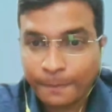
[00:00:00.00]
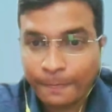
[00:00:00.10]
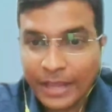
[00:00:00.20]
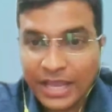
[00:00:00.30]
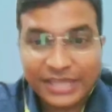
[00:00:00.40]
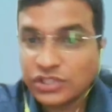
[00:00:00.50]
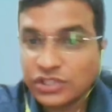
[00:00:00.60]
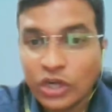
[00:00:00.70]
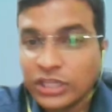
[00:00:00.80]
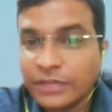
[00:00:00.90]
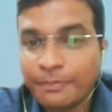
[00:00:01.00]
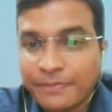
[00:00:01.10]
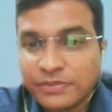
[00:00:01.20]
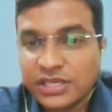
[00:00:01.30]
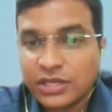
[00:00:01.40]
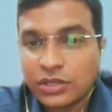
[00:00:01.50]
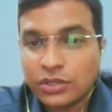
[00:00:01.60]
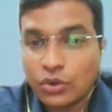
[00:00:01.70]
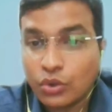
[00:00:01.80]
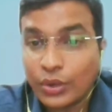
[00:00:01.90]
It is not the
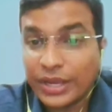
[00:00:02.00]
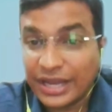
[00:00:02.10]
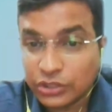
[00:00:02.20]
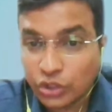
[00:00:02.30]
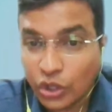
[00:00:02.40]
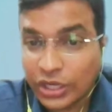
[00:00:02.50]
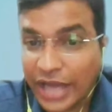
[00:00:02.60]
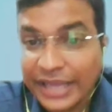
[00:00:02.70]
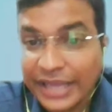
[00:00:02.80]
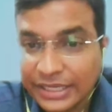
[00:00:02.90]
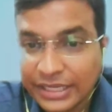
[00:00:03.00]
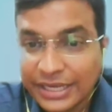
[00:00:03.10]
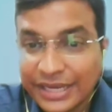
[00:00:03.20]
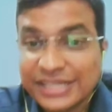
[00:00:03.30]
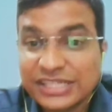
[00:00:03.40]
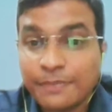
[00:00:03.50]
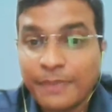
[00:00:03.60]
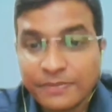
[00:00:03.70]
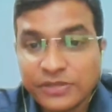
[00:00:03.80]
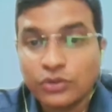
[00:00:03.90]
PepsiCo.in. It is the
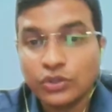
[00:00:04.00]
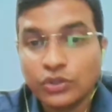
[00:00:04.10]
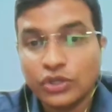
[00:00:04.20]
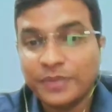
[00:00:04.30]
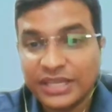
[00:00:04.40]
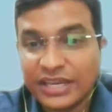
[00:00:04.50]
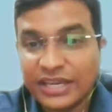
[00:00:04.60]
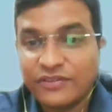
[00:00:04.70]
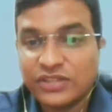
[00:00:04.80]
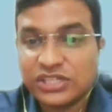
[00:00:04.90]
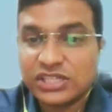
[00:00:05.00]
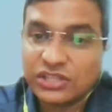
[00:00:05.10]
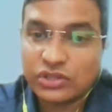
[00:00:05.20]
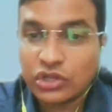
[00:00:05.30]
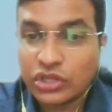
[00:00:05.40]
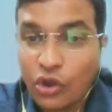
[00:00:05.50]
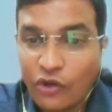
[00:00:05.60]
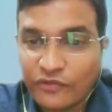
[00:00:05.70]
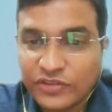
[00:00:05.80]
PepsiCo.pk, which is the official